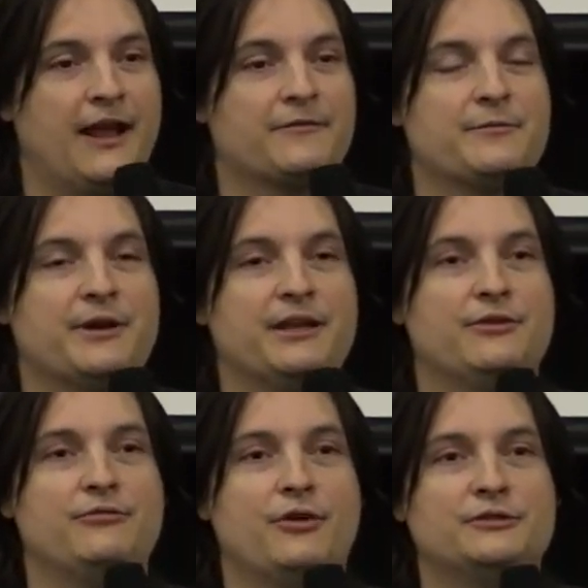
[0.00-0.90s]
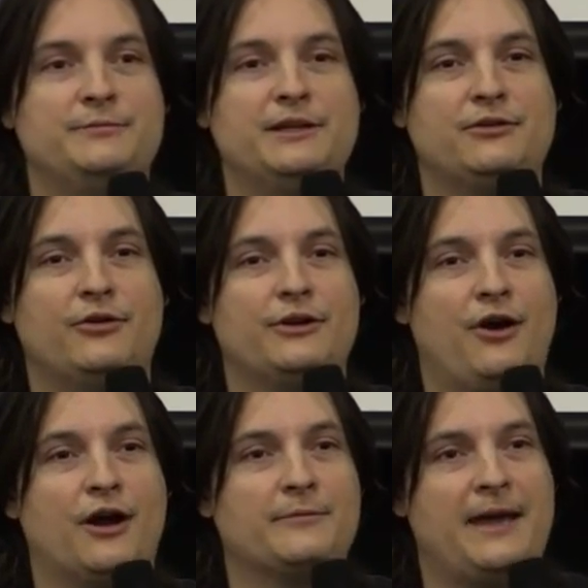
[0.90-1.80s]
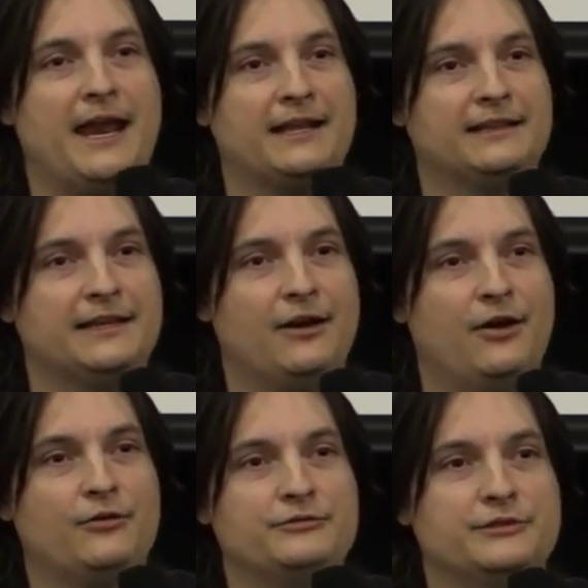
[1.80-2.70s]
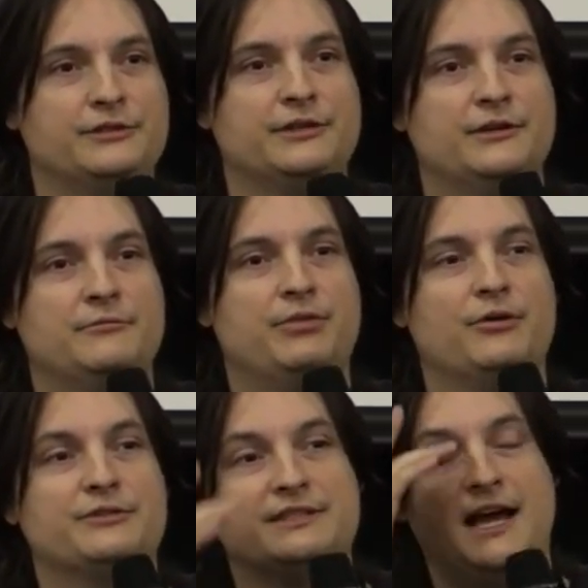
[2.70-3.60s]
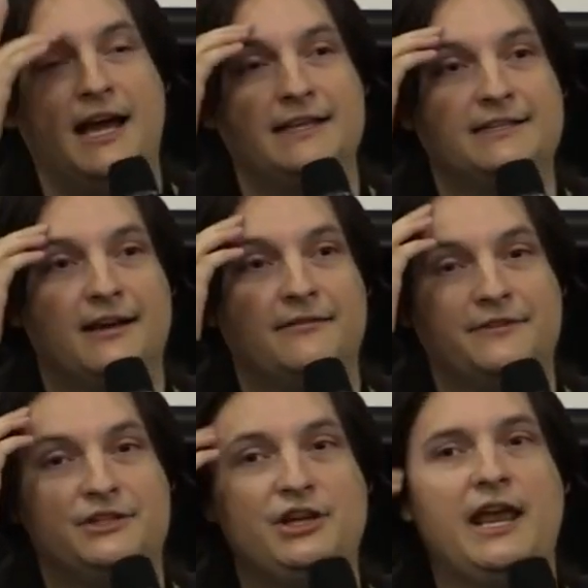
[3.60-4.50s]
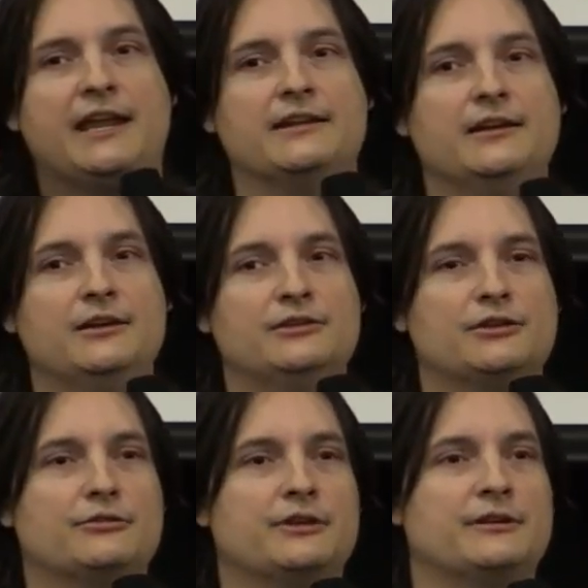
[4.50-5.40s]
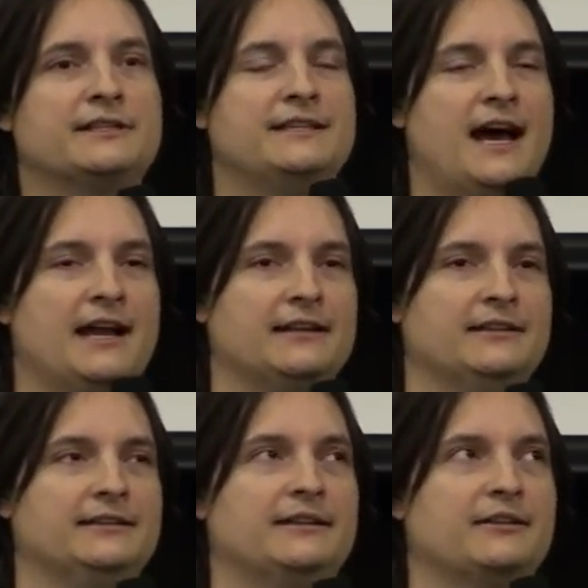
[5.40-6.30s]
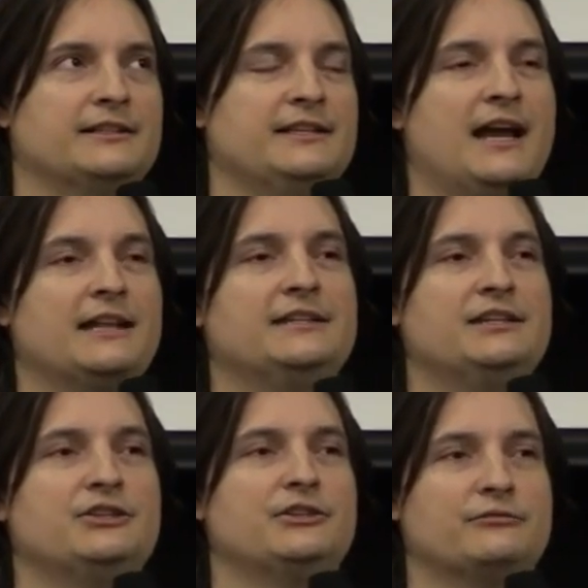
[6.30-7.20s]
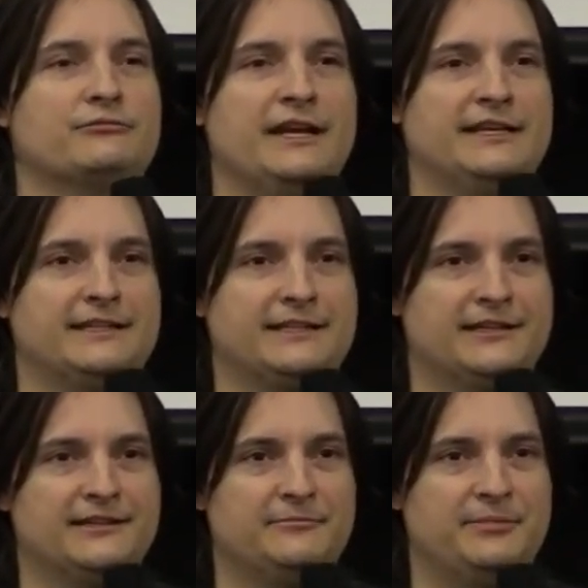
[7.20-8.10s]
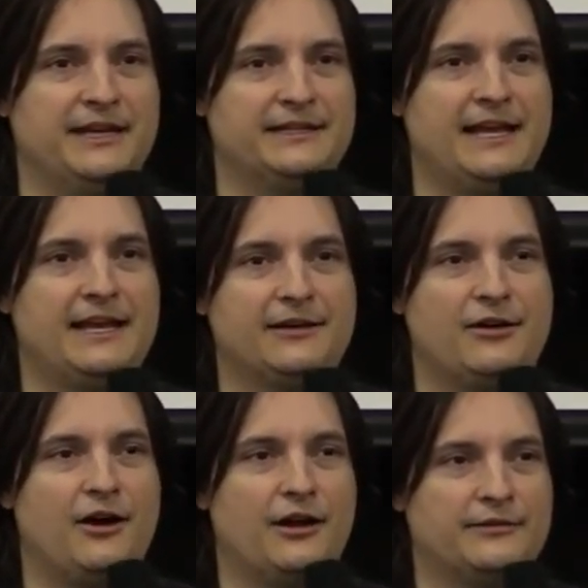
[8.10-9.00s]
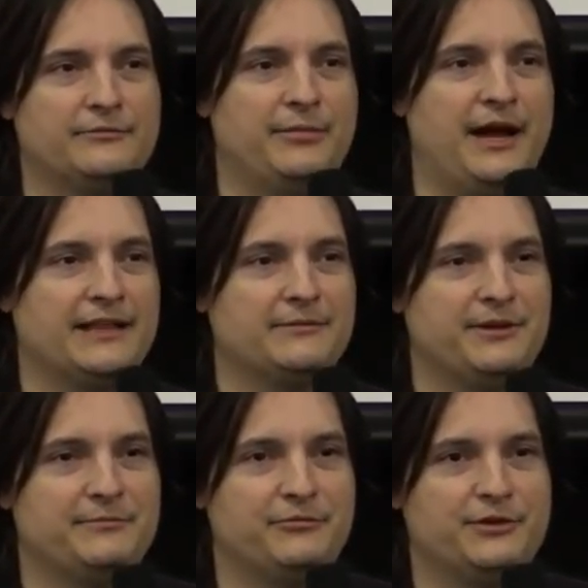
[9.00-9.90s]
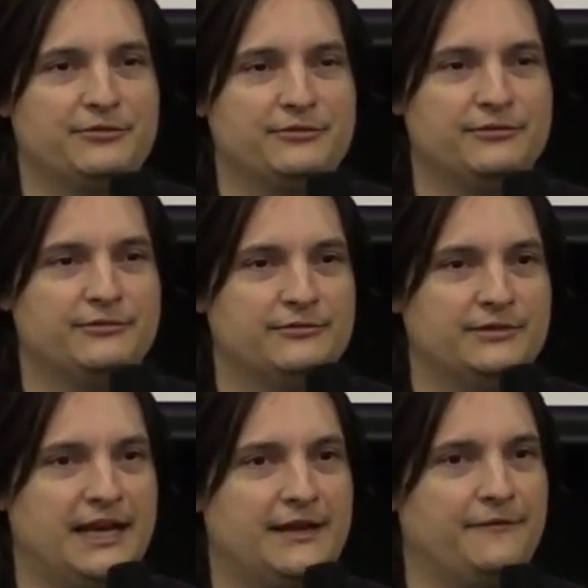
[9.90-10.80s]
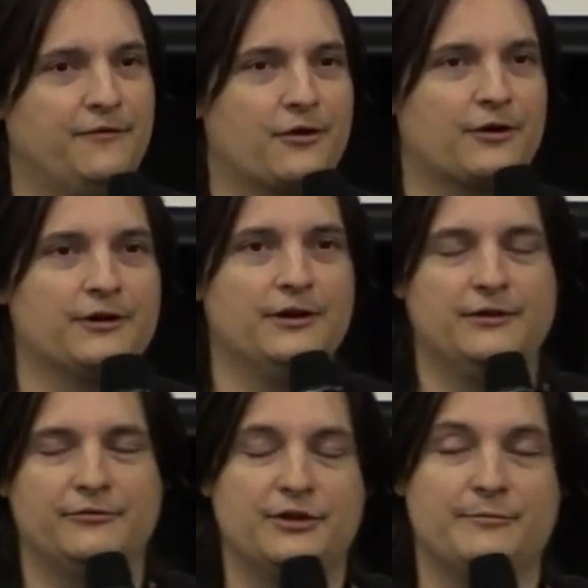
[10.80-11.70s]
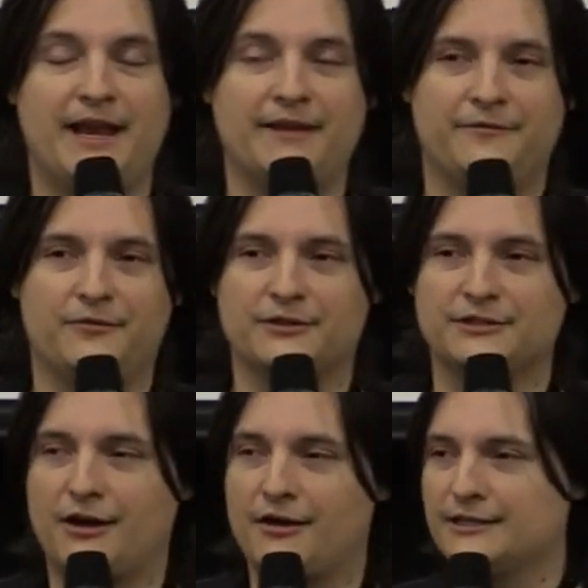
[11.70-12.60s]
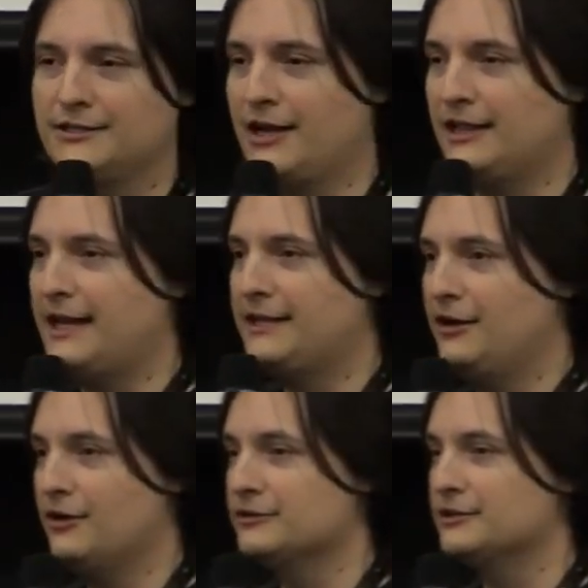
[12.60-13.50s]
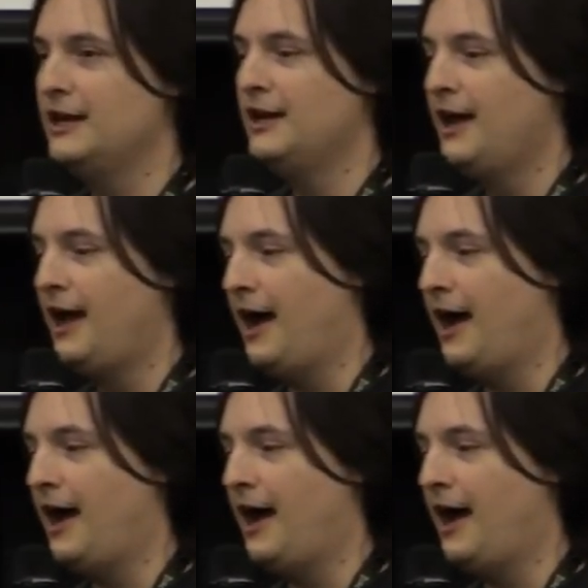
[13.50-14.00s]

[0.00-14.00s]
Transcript: everybody who owns Bitcoin automatically owns both sides of the chain. So there is not there is not additional risk being taken on by the people when you take a fork, when you make a fork, sorry. So I like those.